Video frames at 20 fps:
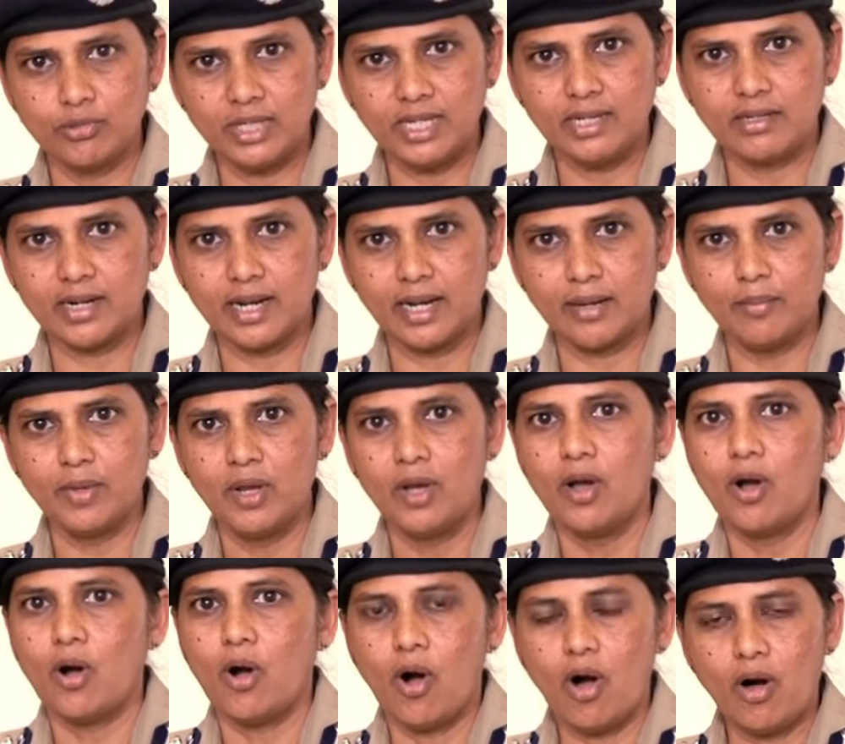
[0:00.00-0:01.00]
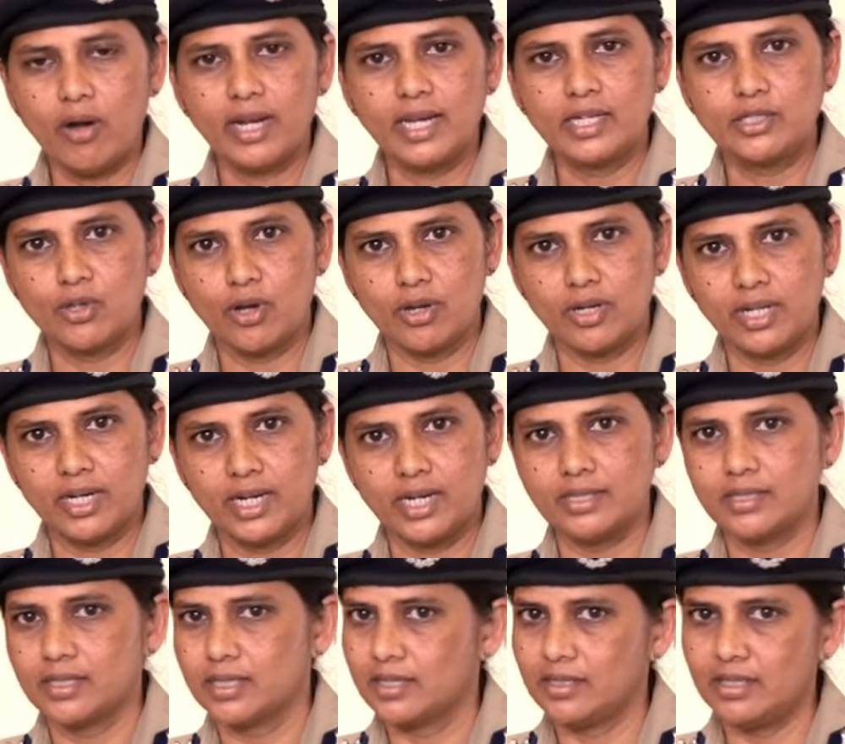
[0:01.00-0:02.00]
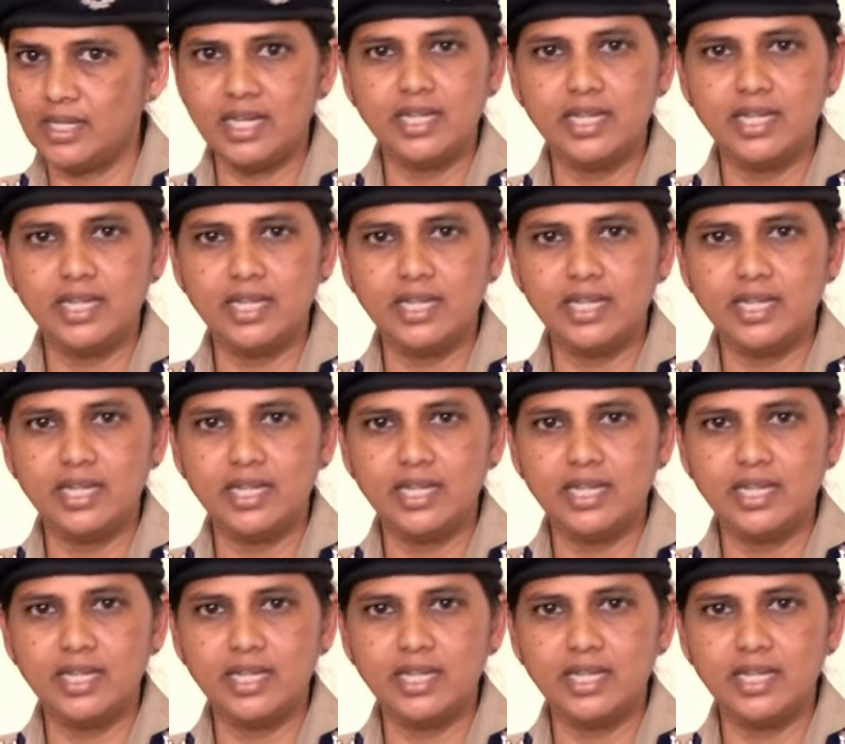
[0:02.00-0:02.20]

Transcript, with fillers: to the crime or exonerate the